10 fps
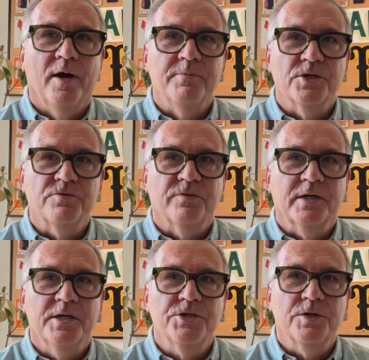
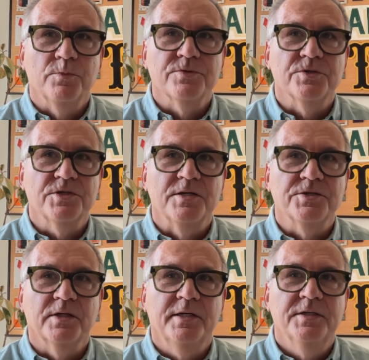Justification was the sense
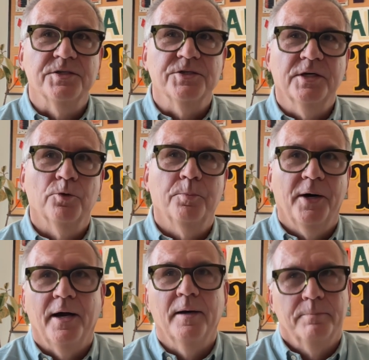that here's a single
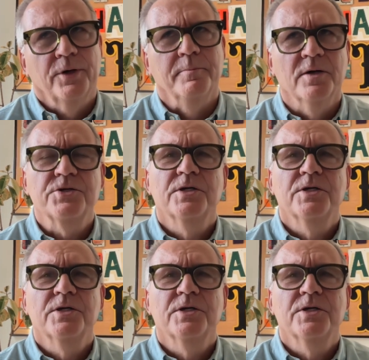payer, pretty much